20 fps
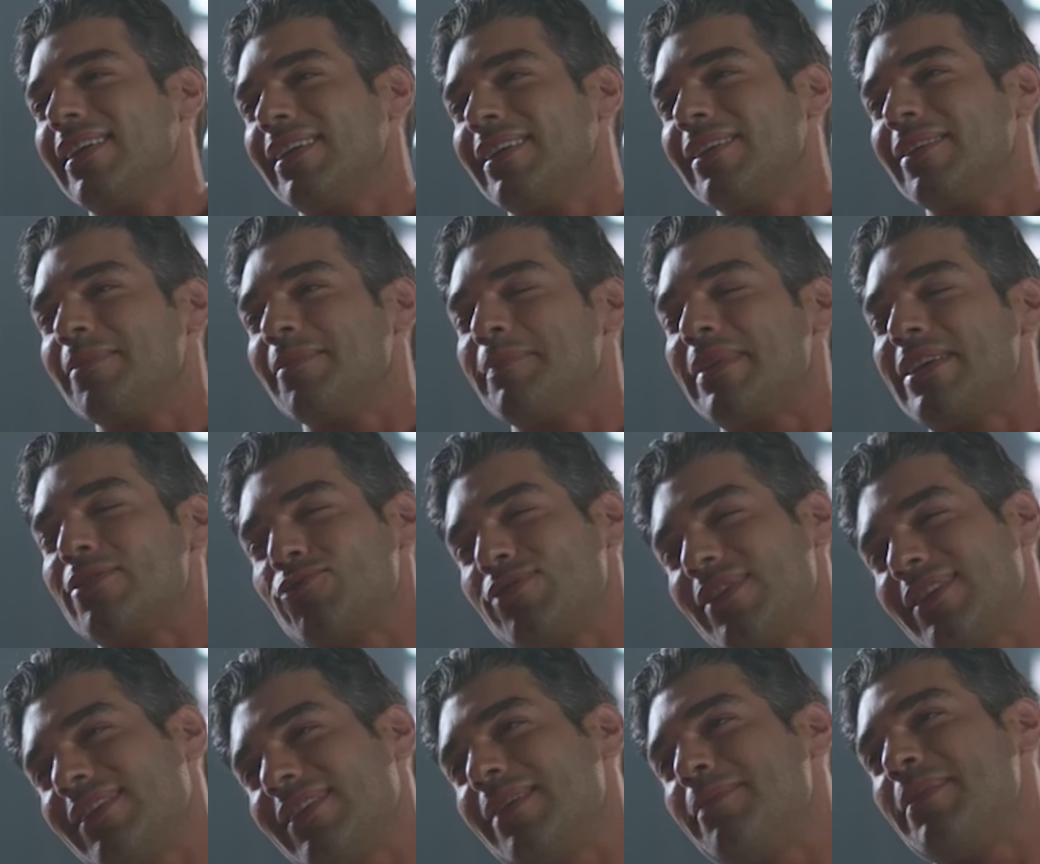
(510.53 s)
Now,
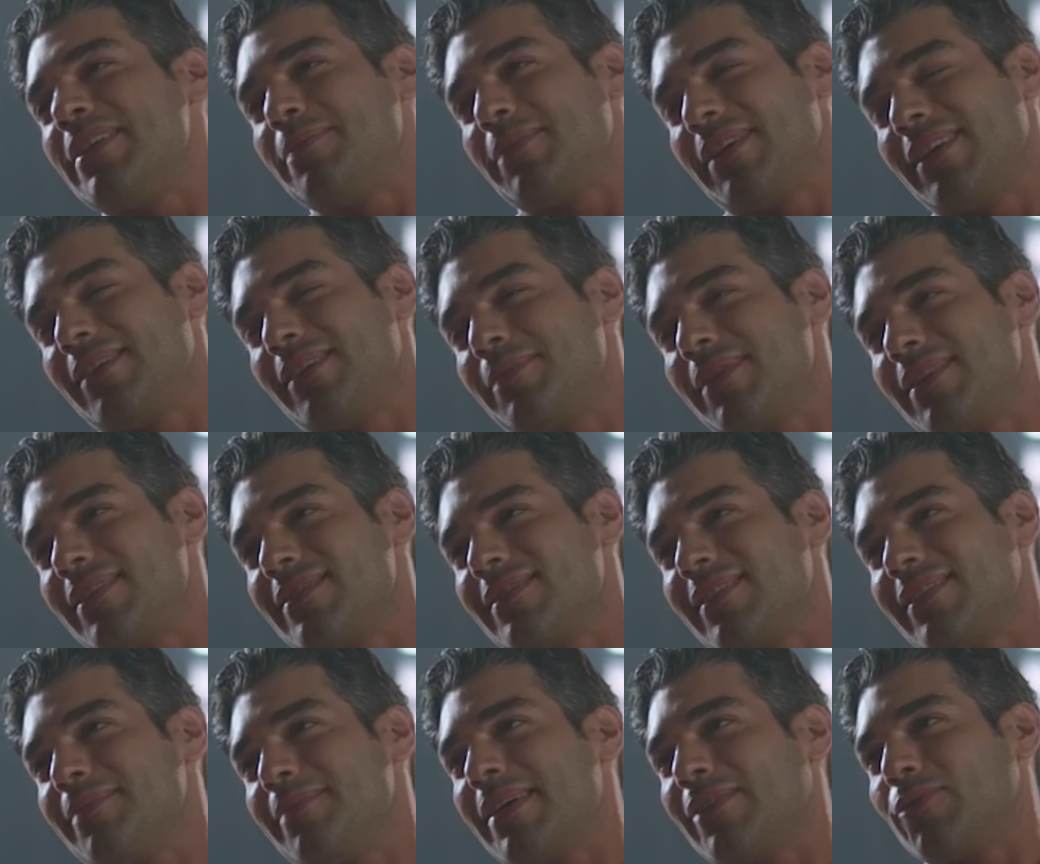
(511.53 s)
let's talk about a crucial
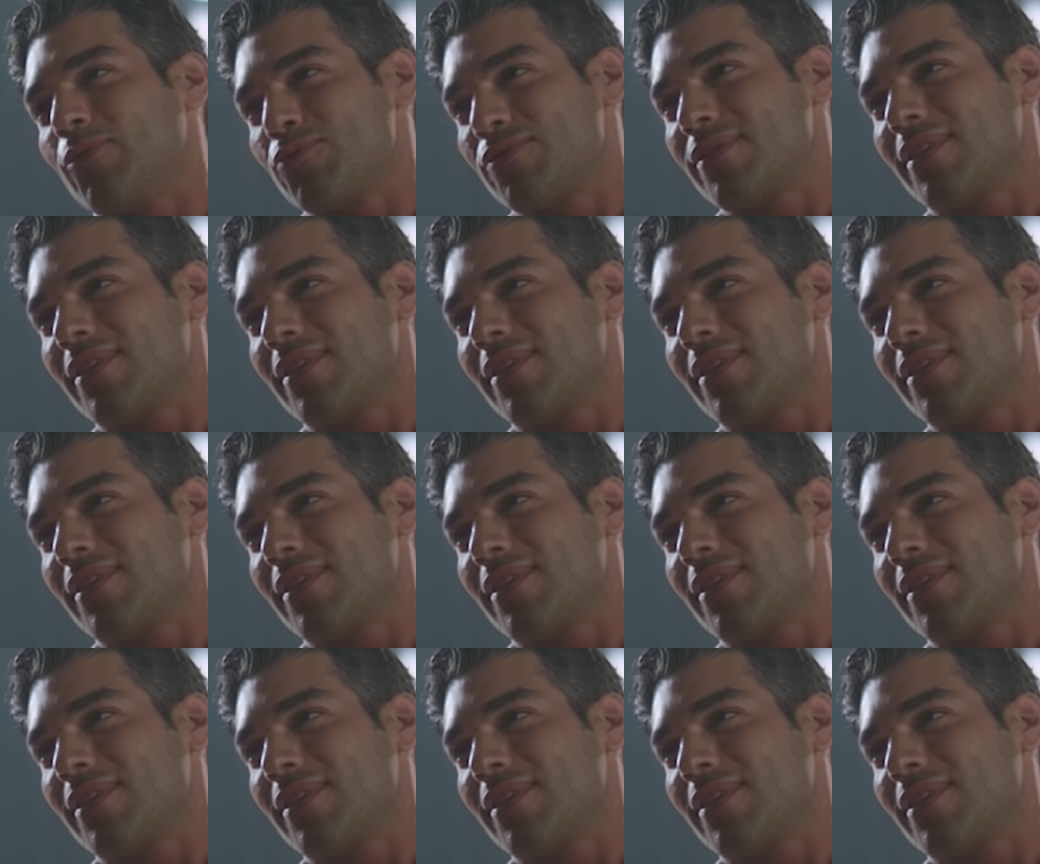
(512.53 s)
sign.